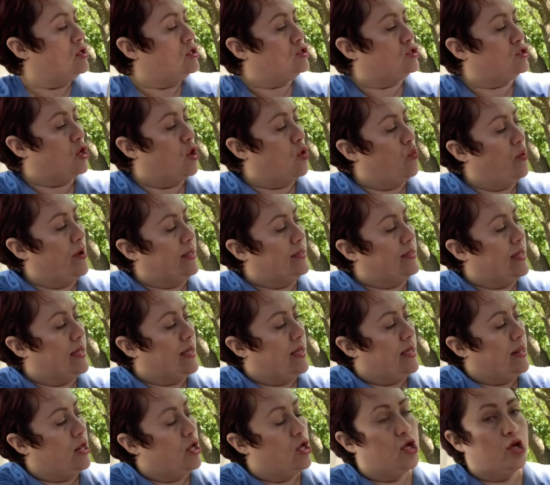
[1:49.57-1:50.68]
So we
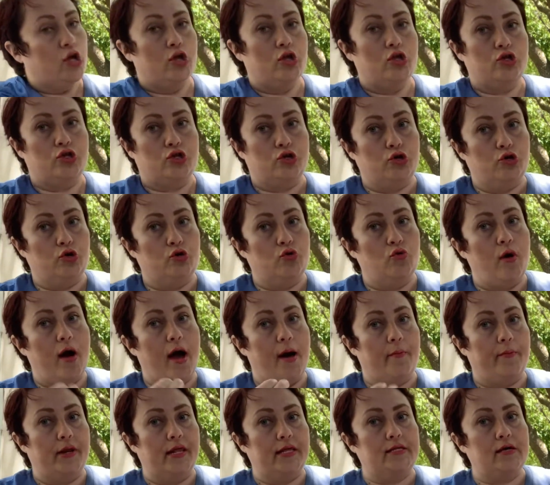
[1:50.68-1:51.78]
did 2 how
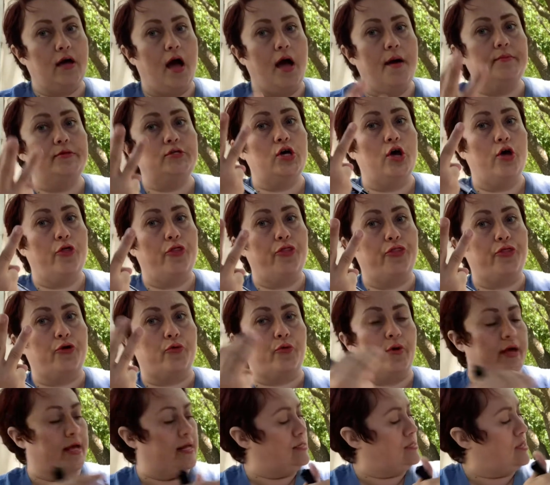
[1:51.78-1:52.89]
many times?
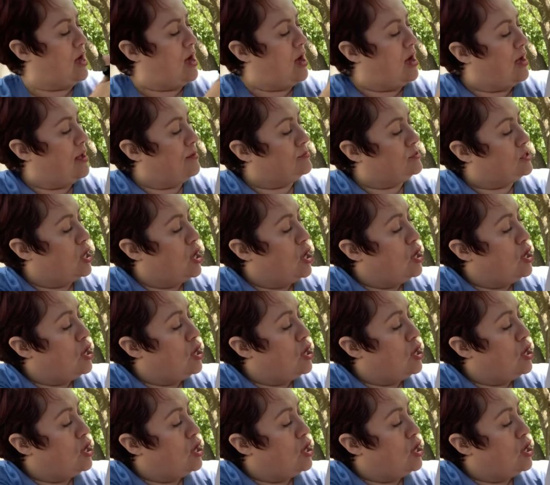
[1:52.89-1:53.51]
3 times.